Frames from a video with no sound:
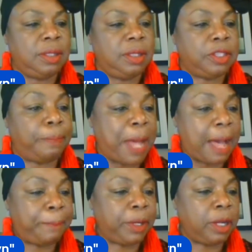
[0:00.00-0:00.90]
the
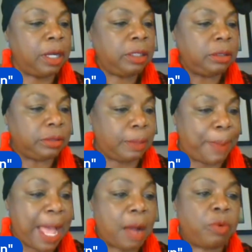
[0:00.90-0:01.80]
popular, the
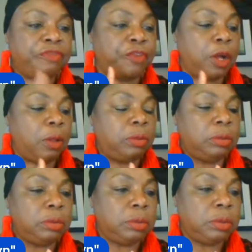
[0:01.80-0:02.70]
powerful,
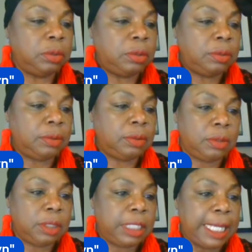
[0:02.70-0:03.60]

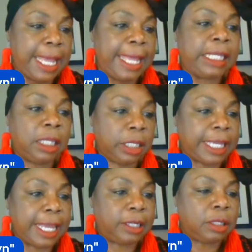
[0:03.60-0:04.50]
and look
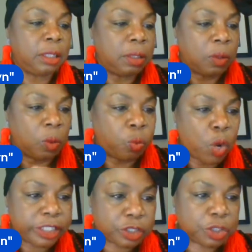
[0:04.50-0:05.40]
at
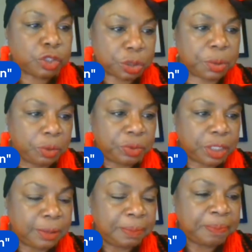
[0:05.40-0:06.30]
what's the truth.
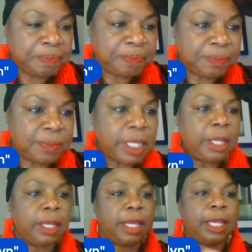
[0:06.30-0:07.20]

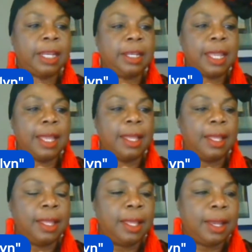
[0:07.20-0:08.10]
And
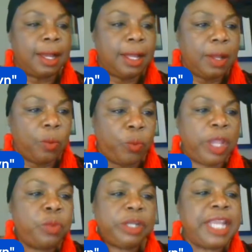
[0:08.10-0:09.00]
we
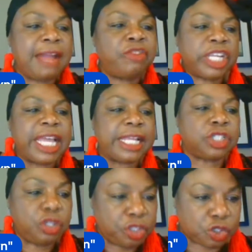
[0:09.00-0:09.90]
will never get
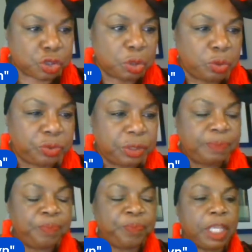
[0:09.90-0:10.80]
to the truth
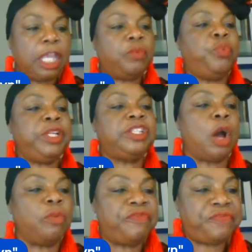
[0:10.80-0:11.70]
if we
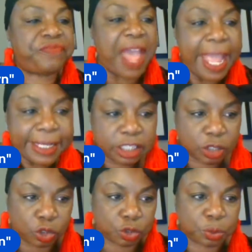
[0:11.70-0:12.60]
don't face
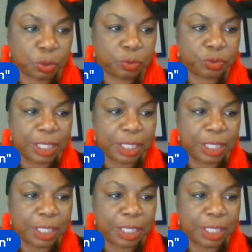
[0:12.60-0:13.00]
the truth